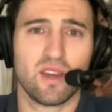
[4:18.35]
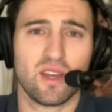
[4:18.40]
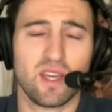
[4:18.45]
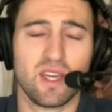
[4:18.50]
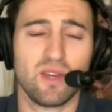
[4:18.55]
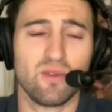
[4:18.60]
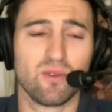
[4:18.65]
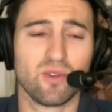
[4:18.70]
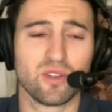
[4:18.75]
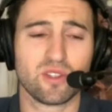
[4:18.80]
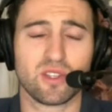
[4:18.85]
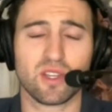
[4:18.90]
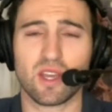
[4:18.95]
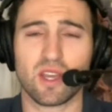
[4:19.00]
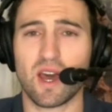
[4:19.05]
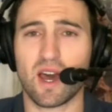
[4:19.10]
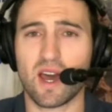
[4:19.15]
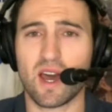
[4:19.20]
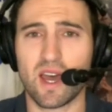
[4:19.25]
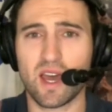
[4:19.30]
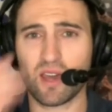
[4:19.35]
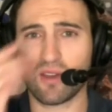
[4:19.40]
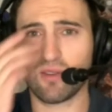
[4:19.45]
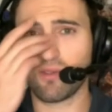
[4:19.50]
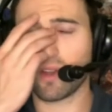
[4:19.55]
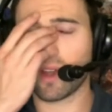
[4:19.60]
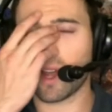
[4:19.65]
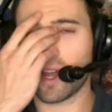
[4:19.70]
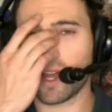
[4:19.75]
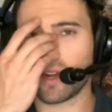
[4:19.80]
He was the guy who
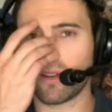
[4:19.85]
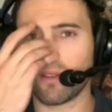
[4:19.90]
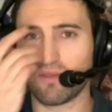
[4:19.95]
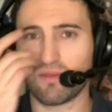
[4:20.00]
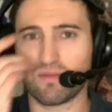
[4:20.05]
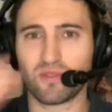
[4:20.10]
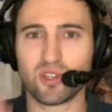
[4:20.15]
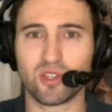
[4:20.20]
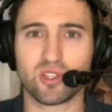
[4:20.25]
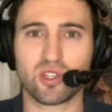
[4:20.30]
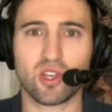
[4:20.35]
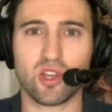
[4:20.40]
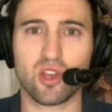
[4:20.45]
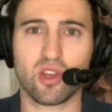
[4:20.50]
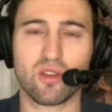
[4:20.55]
kind of just